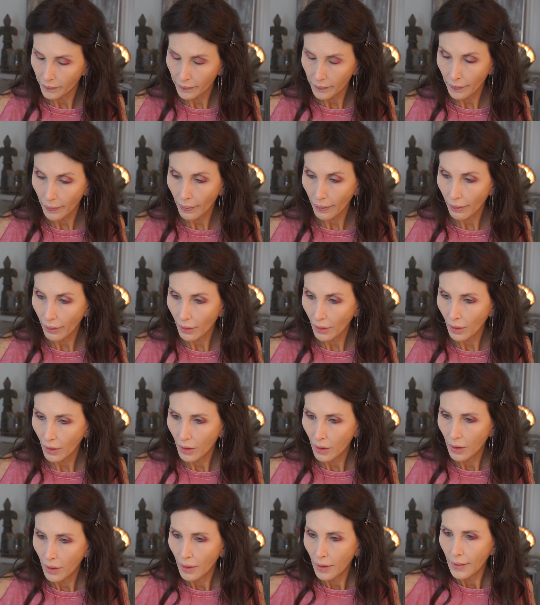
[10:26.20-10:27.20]

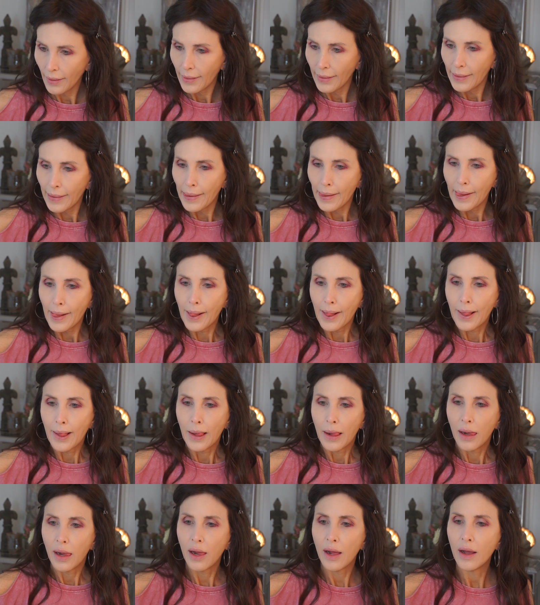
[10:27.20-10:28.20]

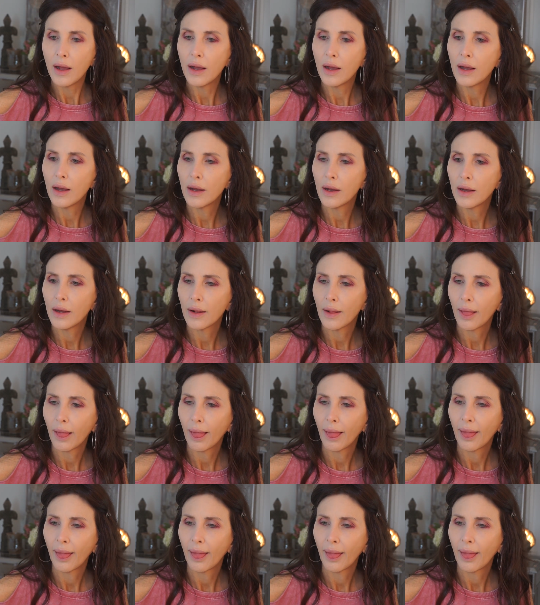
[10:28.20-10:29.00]
(silence)